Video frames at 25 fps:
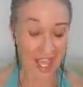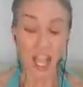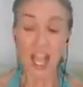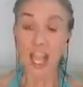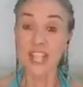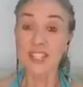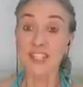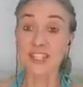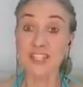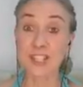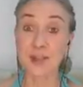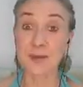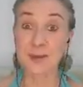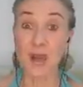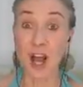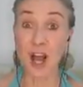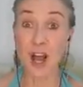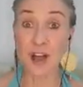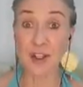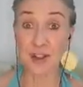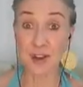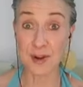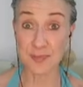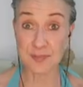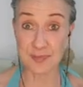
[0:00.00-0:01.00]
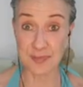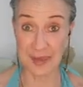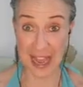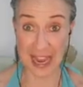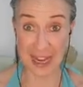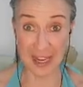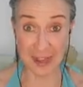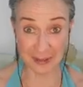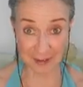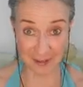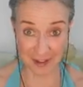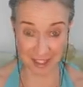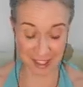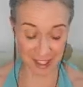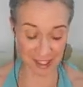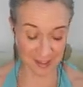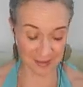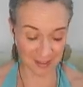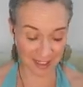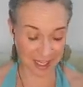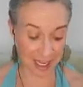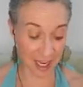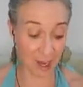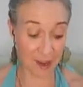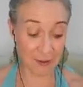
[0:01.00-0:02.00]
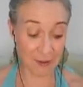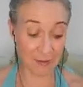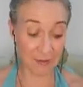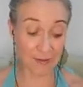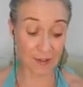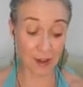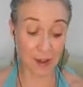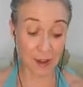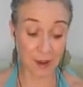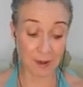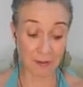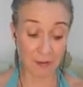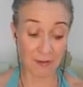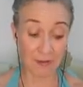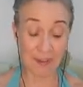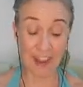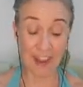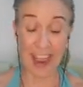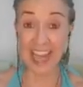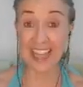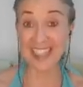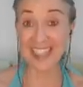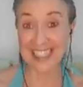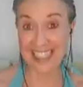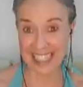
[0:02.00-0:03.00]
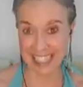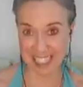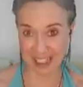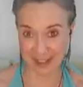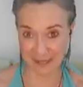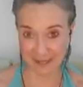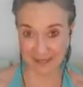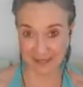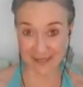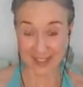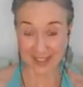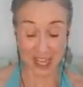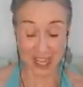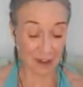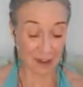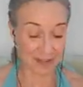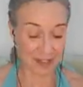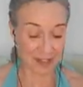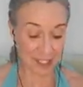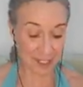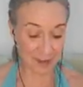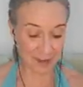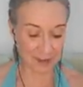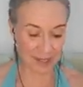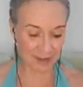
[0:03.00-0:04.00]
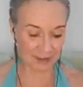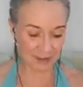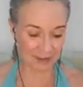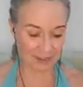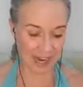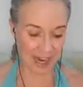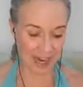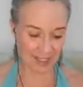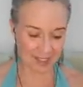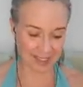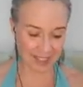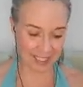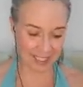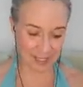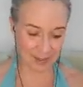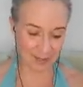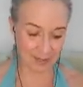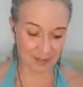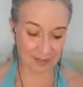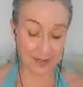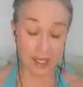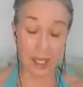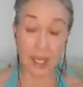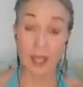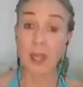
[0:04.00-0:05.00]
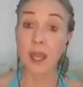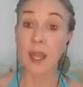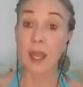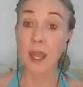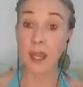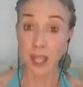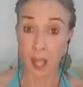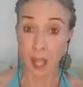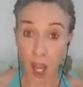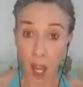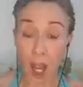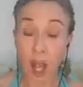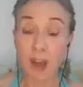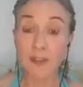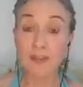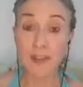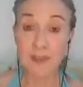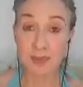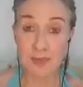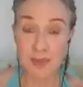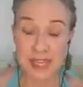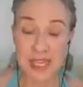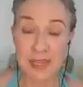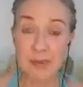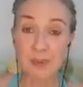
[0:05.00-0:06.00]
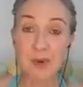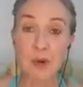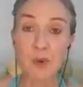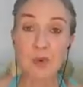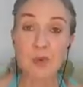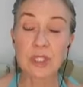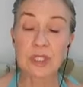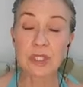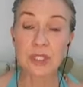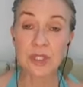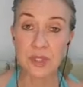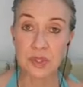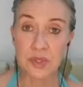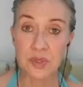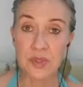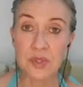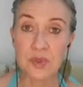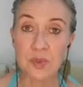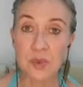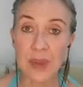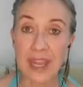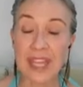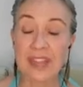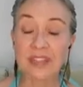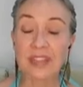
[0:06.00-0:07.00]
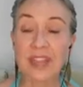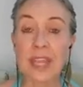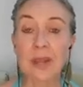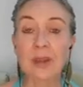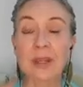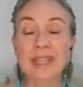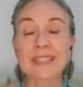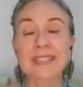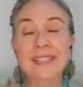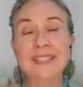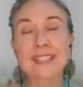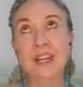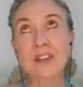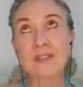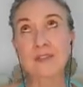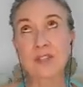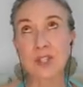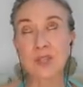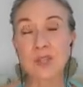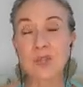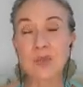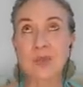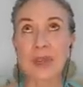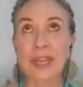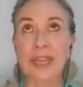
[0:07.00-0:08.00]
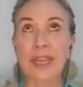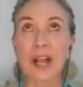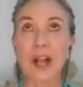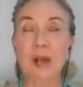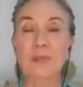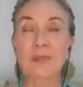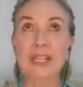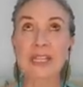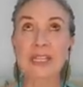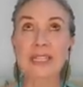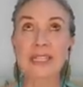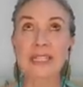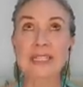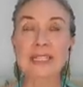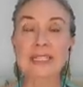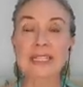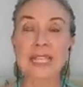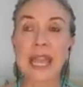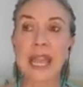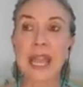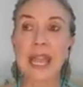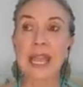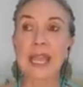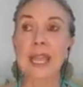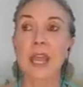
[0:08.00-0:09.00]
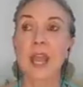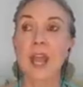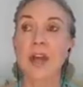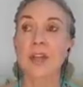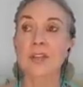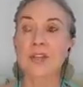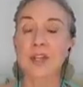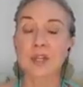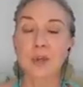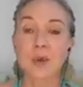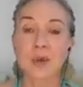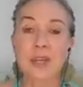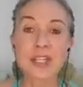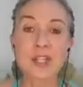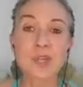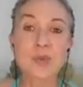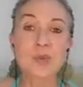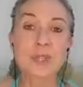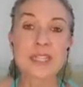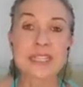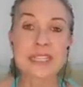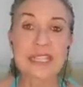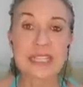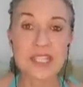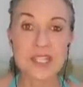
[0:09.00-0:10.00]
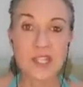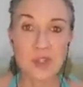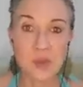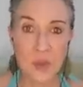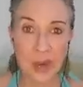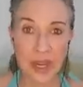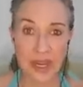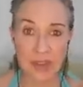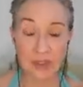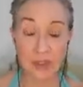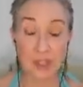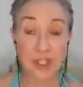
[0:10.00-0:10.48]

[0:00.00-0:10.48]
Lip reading: Some other benefits of fasting, of intermittent fasting. Often people will lose weight. Instead of lose weight, I'm going to say they're going to release weight.